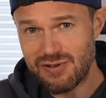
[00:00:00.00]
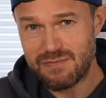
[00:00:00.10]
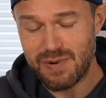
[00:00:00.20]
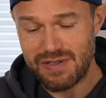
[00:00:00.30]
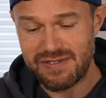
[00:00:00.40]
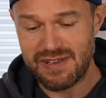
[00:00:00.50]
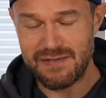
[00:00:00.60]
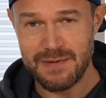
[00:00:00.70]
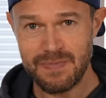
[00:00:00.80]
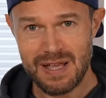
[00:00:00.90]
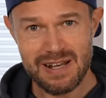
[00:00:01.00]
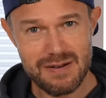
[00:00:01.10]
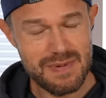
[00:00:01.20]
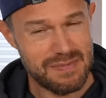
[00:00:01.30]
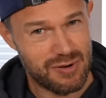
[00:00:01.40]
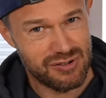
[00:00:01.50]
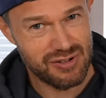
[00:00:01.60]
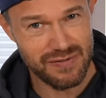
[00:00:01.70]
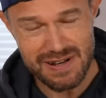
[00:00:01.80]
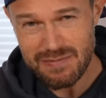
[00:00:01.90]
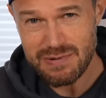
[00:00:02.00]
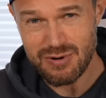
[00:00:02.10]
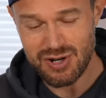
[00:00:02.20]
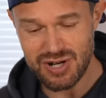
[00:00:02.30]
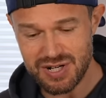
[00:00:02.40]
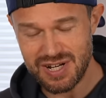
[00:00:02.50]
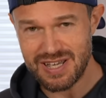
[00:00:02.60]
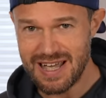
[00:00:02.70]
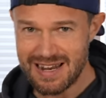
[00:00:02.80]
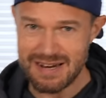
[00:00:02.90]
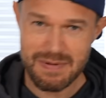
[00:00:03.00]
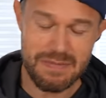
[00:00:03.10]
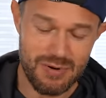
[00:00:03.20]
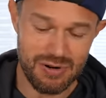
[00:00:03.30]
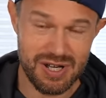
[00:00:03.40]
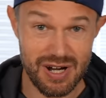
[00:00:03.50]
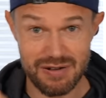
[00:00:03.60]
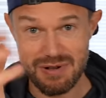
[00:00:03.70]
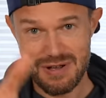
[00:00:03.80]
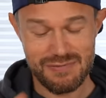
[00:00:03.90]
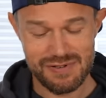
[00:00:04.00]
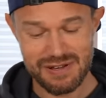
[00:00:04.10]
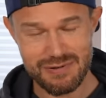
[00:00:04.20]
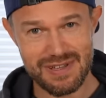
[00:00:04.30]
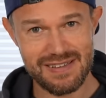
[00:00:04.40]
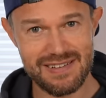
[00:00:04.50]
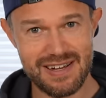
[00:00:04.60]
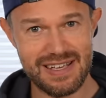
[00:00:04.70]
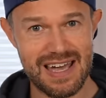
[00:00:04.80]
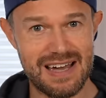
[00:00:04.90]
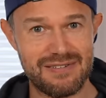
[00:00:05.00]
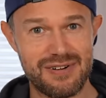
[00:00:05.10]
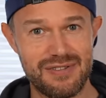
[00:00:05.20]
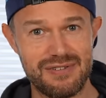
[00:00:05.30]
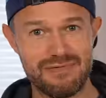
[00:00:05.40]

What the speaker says: responsive, a little bit more soft, a little bit more cushy, a little bit more go. We'll see what that's like out on the